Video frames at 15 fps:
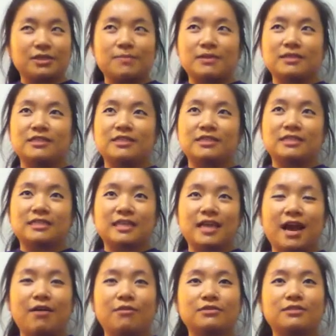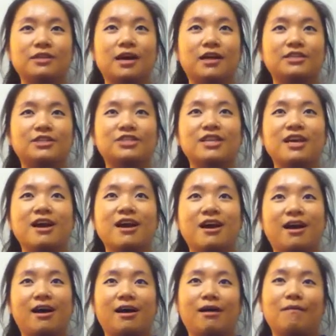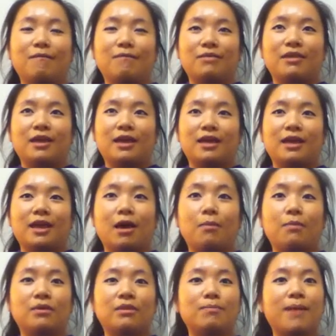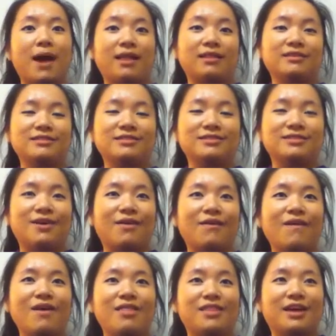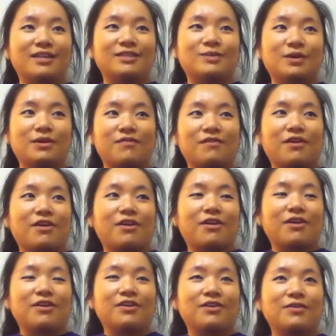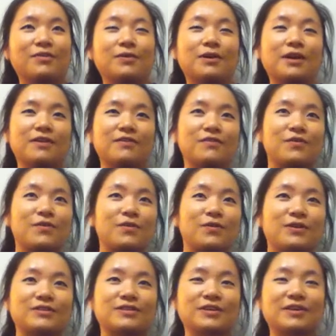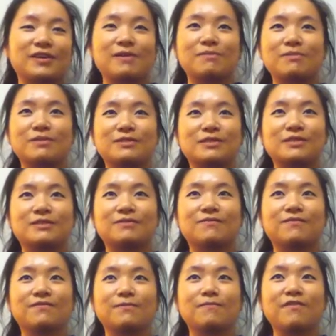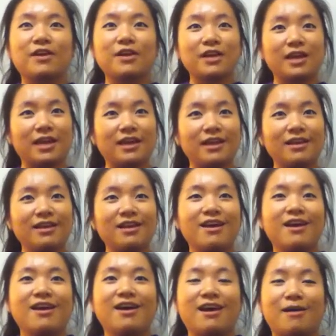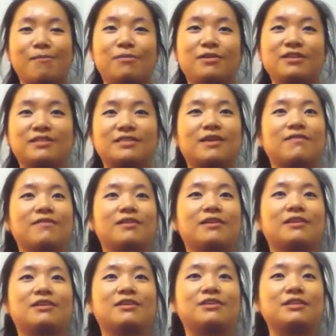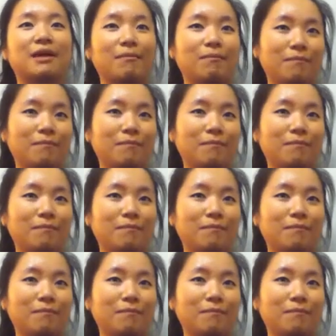and to see how touch can help with balance. So that's one of our kind of quirks on campus. It's very hidden, but it's definitely a gem.